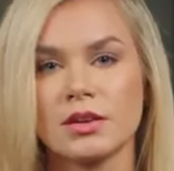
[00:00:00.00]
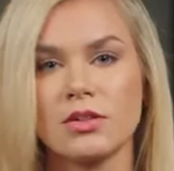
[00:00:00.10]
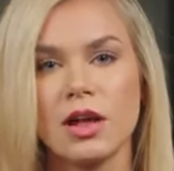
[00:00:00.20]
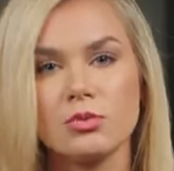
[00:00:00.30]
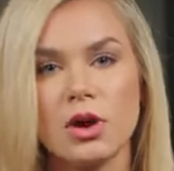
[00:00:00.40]

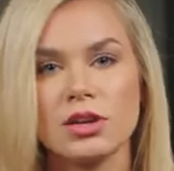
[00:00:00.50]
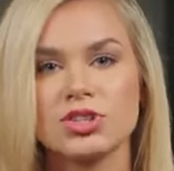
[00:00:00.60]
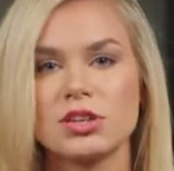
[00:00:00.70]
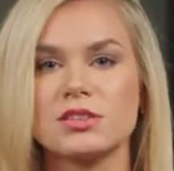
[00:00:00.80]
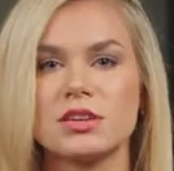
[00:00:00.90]

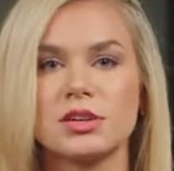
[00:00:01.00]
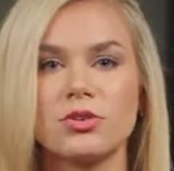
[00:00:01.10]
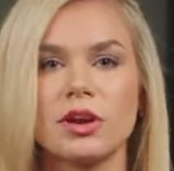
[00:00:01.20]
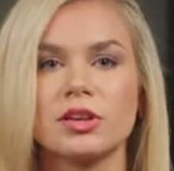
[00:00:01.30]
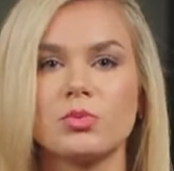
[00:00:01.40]
CloudWatch is
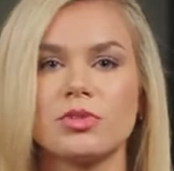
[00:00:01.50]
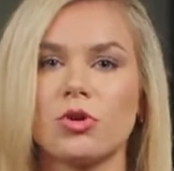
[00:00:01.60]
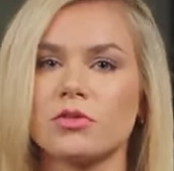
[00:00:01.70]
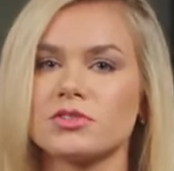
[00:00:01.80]
integrated with over